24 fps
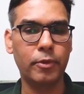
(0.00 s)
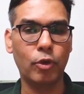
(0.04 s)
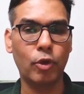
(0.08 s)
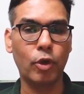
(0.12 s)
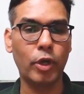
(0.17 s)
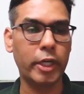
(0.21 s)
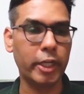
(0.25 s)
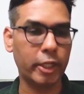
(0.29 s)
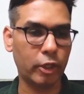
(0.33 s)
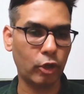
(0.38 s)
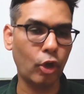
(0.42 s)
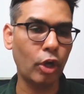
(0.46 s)

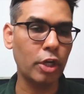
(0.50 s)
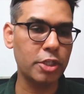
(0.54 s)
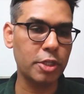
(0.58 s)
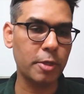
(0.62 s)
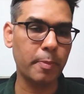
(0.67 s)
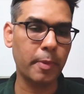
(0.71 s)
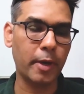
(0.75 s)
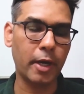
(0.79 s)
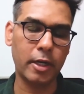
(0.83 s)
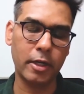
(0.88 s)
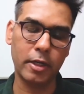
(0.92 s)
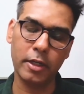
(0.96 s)
technology
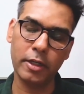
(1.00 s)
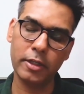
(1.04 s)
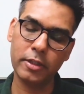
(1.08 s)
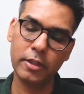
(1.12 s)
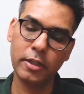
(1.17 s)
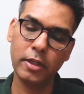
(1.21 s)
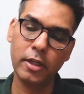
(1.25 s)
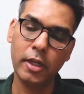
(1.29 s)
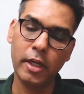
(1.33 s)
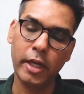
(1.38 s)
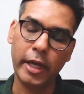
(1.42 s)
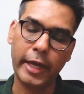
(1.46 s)
partner,
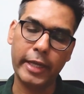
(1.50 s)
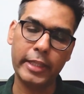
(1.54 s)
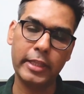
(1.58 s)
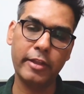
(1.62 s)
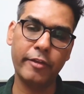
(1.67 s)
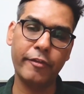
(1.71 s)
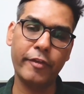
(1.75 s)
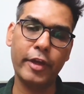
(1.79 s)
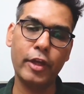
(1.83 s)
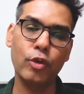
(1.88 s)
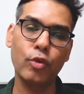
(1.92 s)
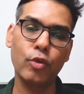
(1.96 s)
and
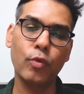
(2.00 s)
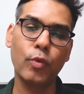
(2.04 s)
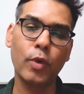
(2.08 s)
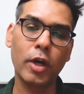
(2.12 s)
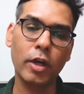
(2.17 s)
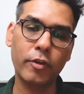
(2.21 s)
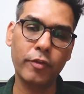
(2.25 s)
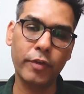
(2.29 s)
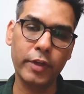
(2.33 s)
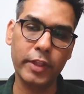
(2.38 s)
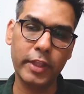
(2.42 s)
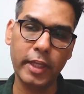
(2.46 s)
you
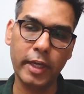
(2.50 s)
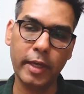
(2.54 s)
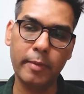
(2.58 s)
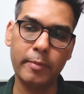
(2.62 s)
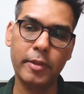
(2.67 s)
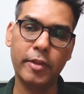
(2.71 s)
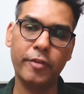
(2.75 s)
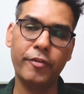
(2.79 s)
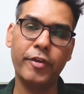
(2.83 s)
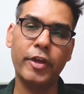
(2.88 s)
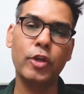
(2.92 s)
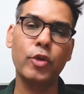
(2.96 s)
work with them,
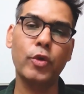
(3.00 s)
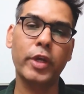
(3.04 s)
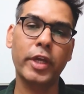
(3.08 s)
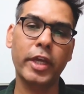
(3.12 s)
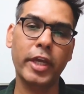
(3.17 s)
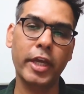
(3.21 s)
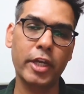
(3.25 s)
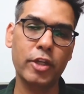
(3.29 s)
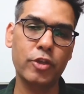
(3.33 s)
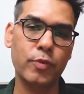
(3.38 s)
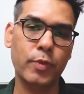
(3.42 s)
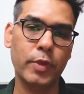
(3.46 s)
the way you
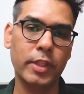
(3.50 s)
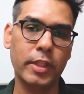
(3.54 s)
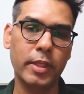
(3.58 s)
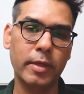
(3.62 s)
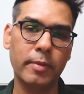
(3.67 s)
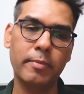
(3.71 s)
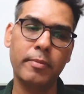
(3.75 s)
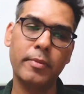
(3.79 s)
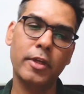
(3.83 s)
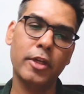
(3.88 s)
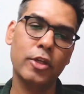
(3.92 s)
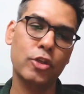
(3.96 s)
engage with
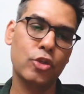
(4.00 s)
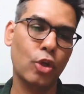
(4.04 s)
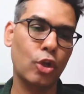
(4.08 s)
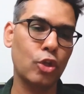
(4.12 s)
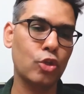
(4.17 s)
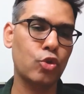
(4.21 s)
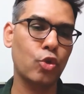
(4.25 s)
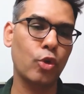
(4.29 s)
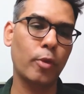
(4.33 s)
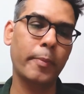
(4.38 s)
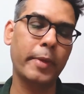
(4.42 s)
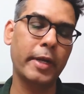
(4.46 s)
them is
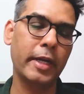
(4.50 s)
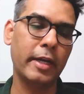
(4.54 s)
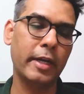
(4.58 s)
also a bit